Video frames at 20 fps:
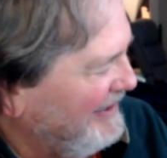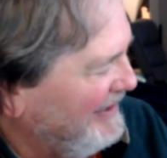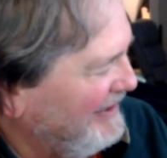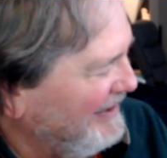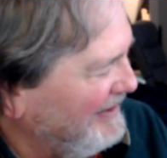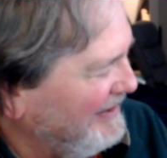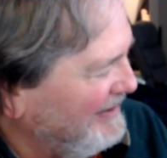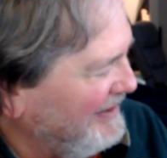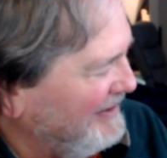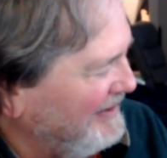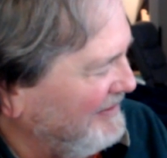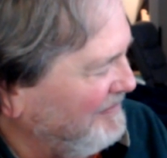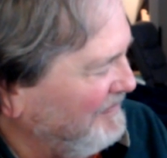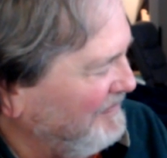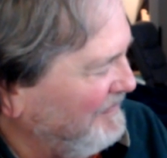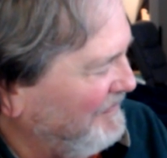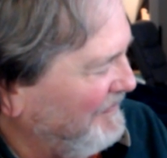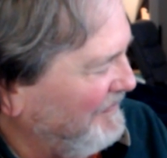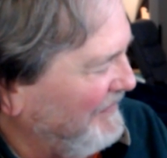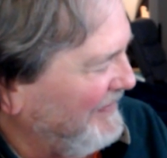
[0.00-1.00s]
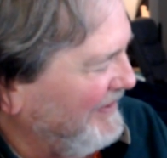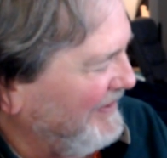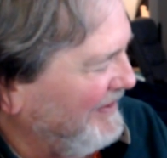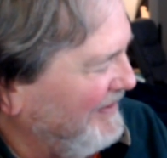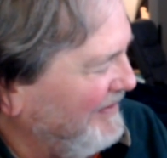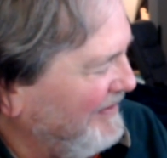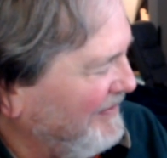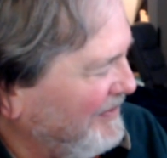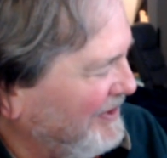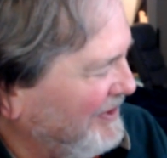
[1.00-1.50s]
And then,
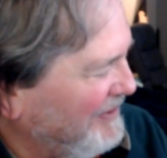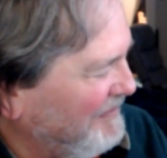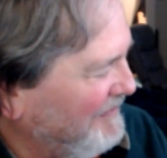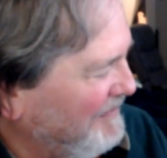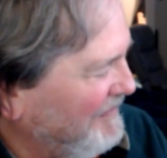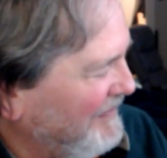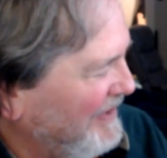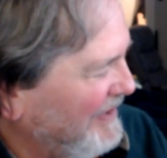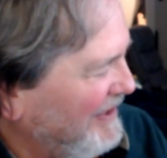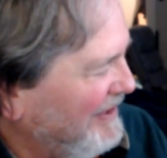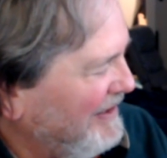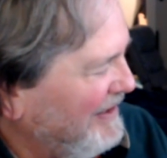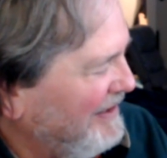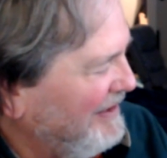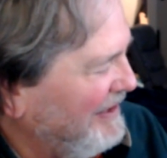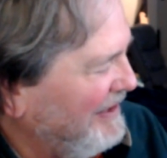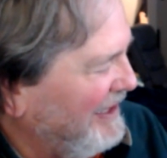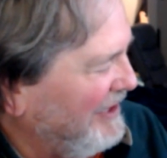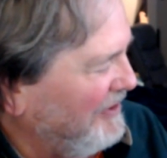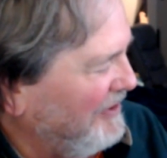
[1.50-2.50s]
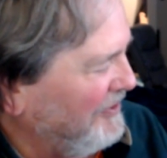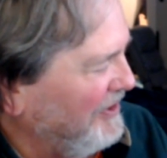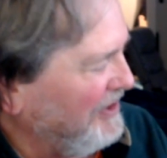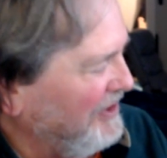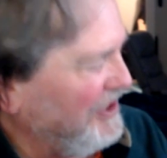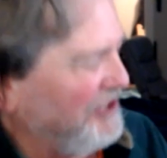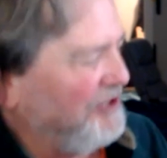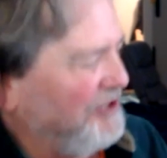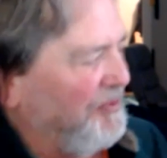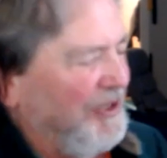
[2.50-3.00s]
well, I don't think
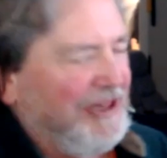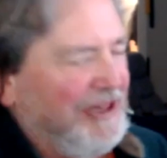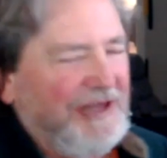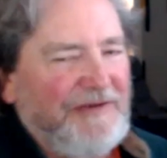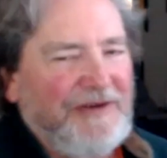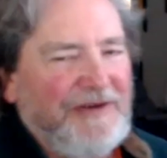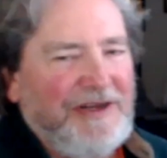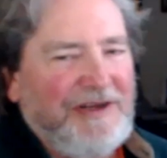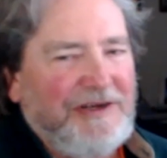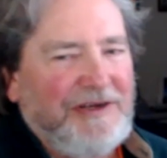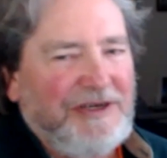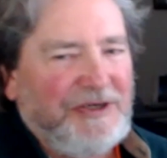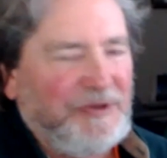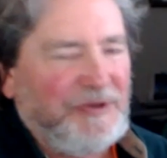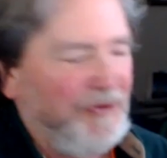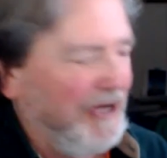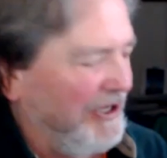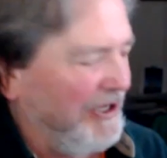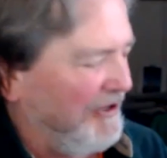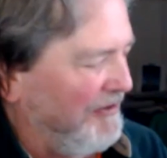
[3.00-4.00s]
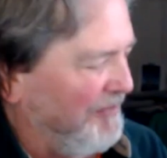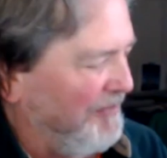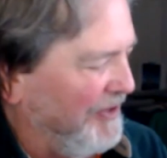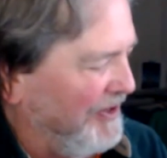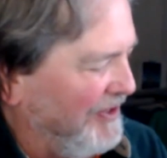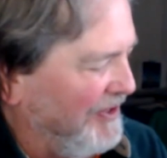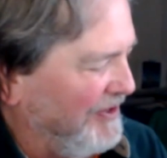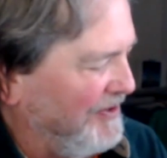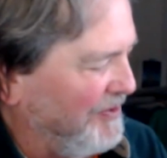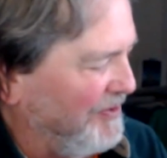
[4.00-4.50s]
they should be living into 12,
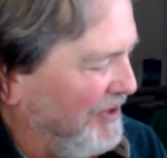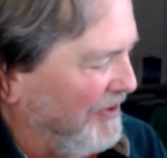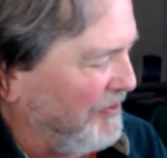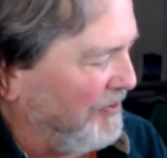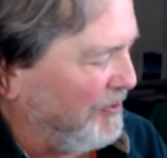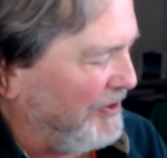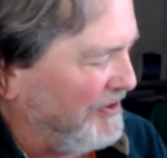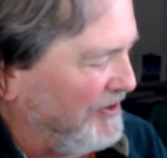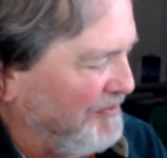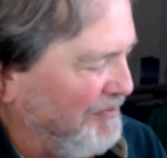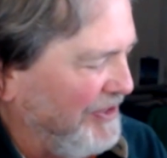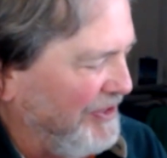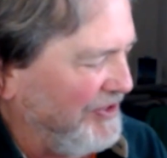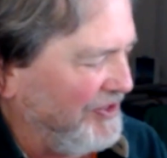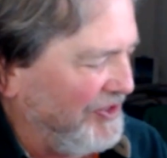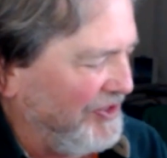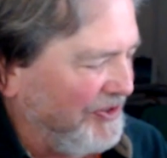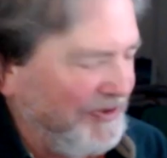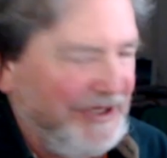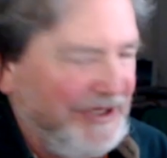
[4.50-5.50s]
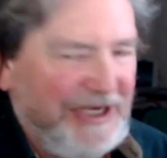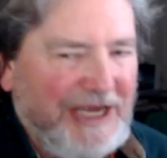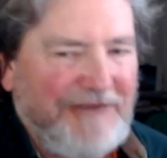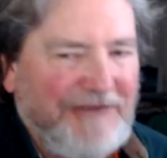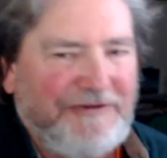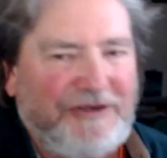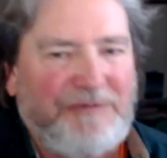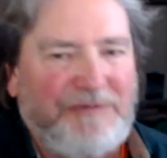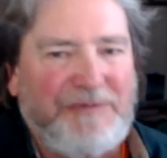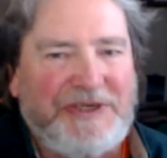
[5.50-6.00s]
but the 12th one is mystery
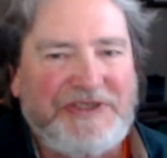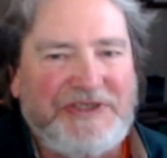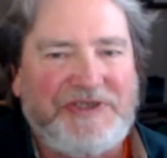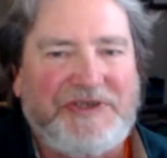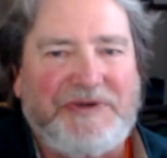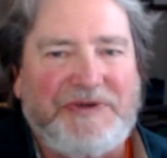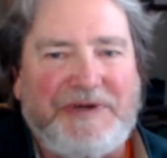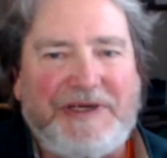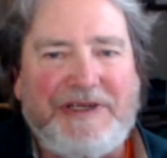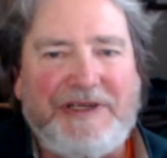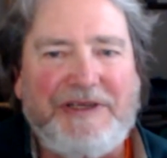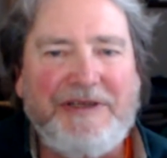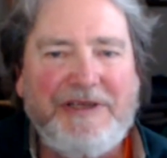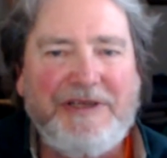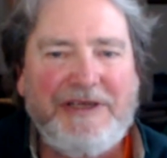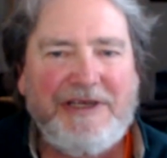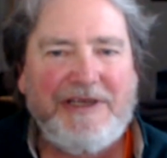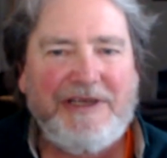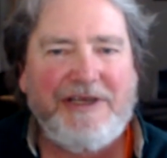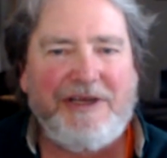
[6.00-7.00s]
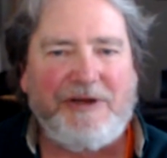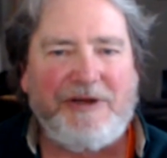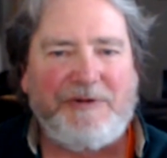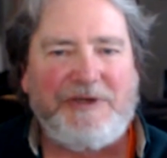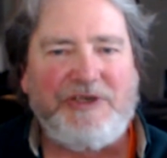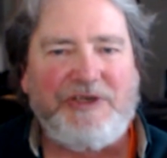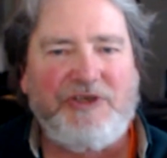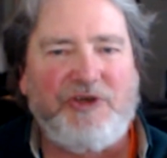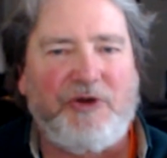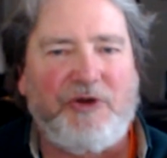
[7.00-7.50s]
after mystery.
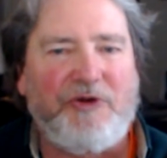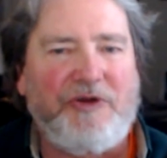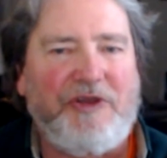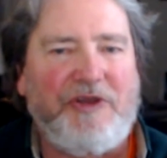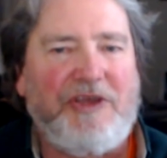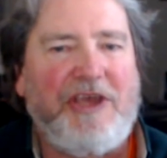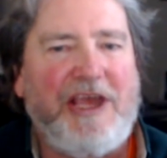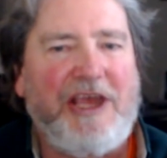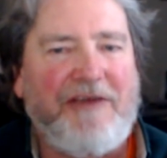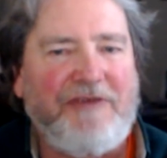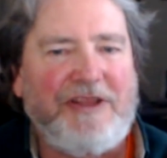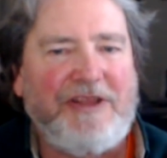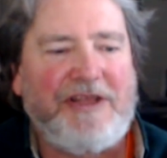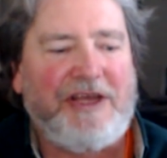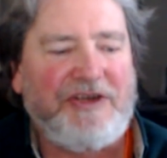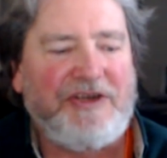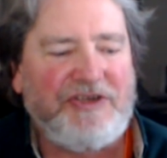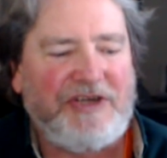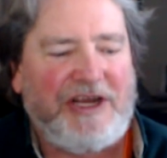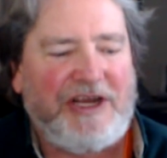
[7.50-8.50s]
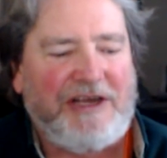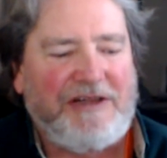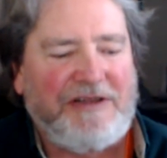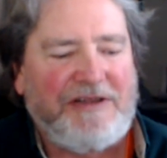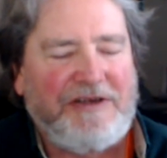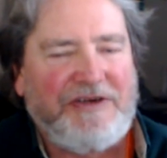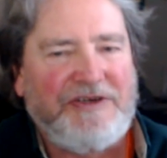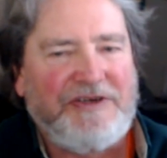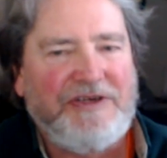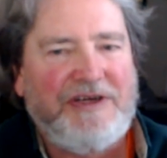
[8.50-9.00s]
Enjoying having that
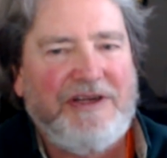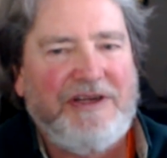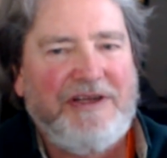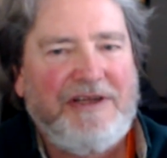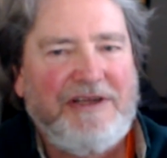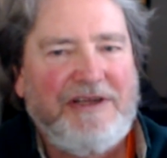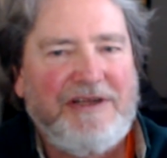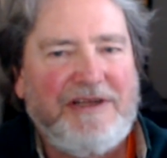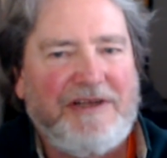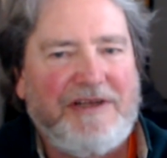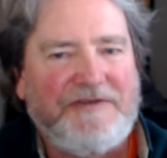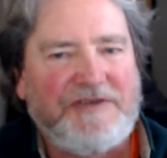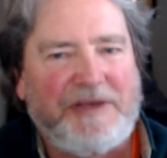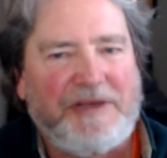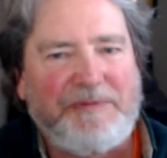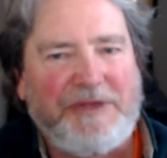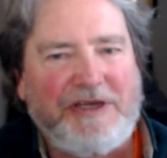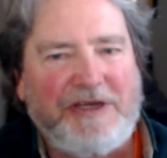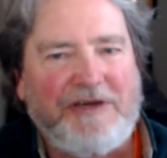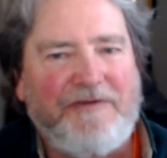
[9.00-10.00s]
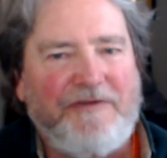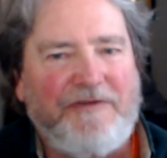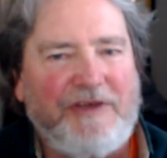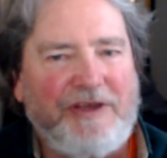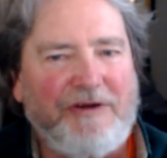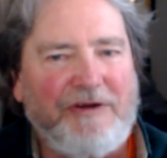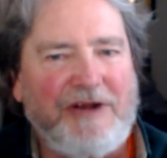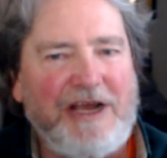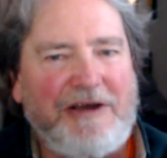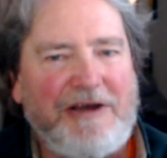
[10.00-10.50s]
challenge of something to
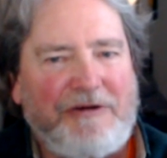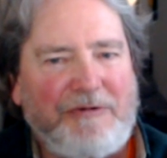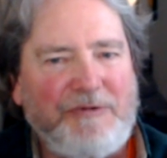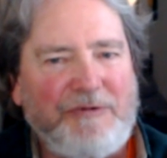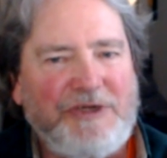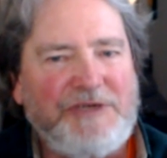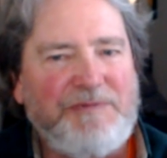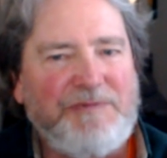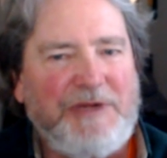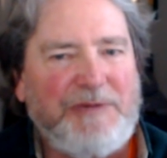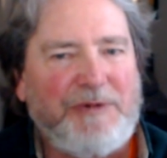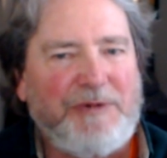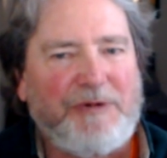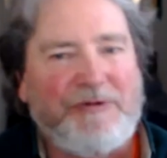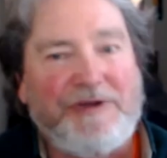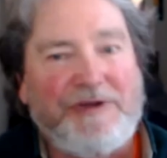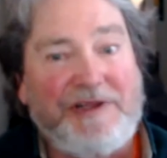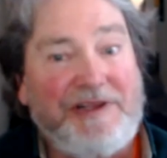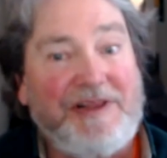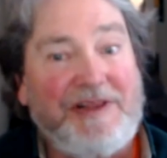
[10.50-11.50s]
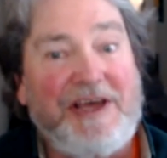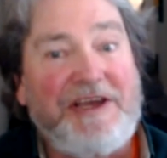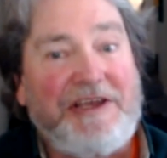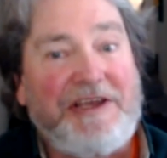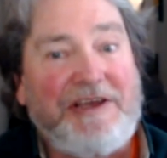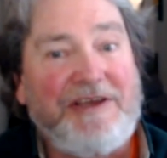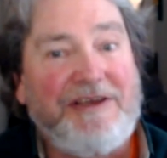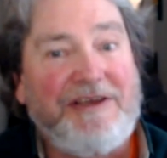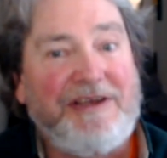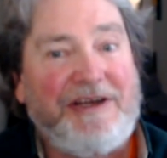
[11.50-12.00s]
figure out, which people really like.